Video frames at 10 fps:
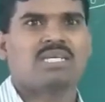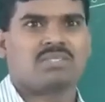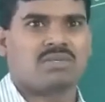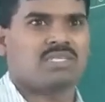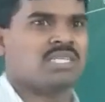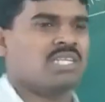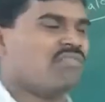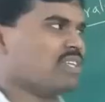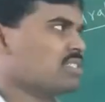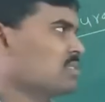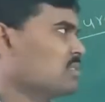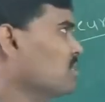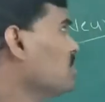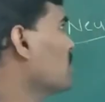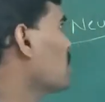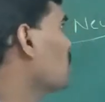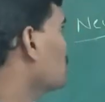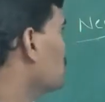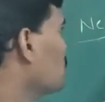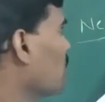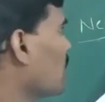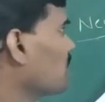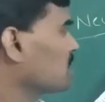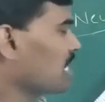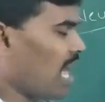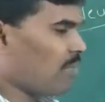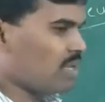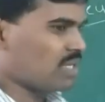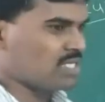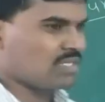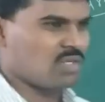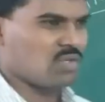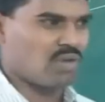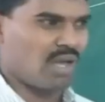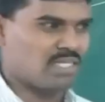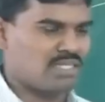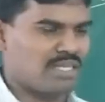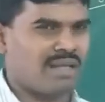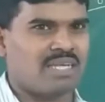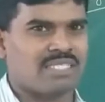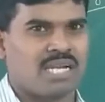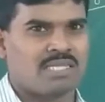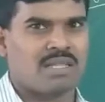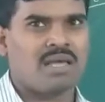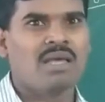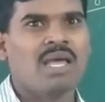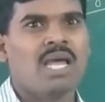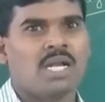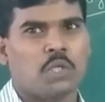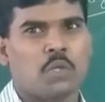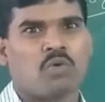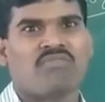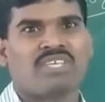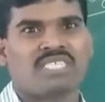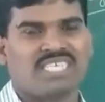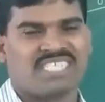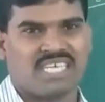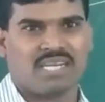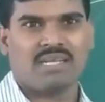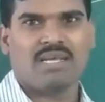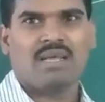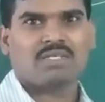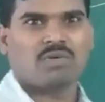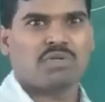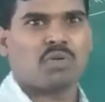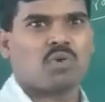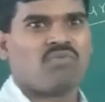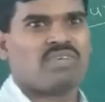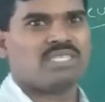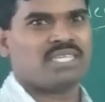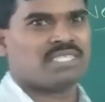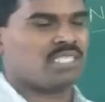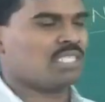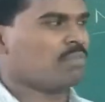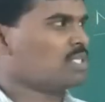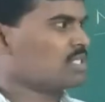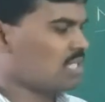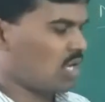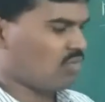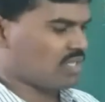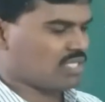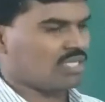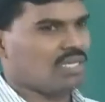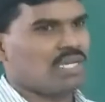So these infections of the nerves, neurons, the damages the neurons, and consult the neurophysician. So neurophysicians means nervous.